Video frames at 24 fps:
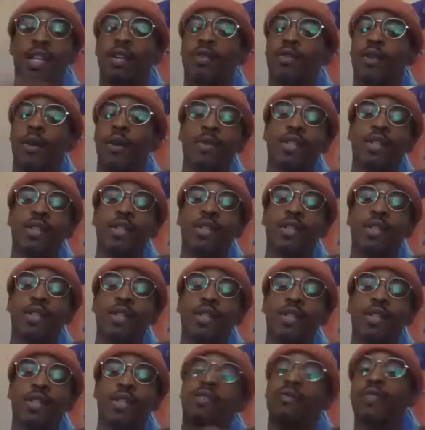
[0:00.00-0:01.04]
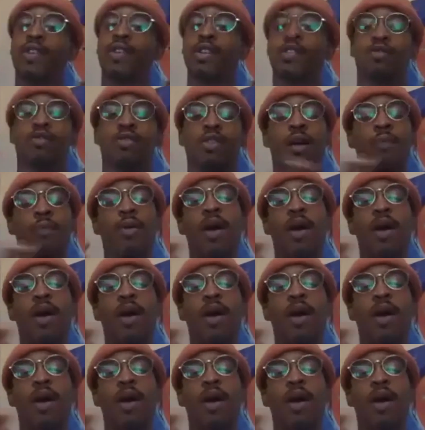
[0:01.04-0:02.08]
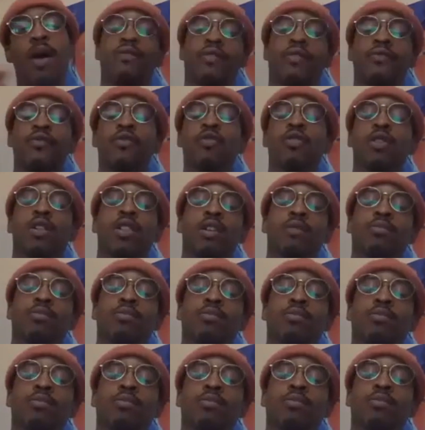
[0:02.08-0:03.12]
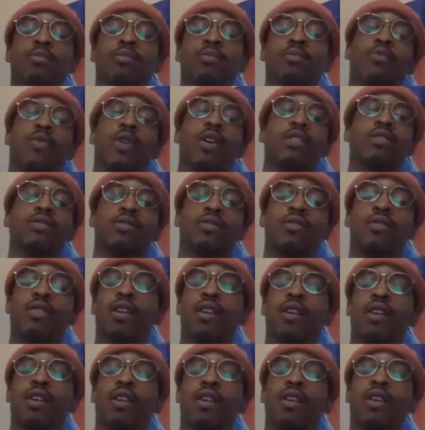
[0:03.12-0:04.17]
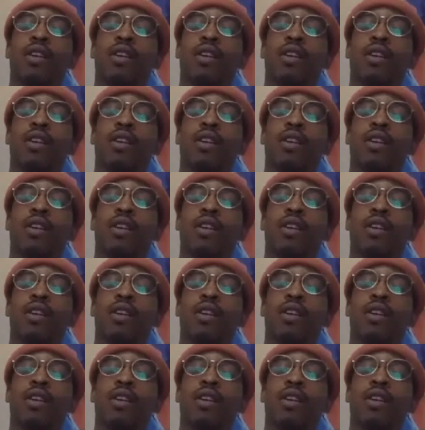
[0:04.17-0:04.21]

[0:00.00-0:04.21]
I'm gonna just come with the visuals. I'll probably do one for Full Clip too, all the records on there. But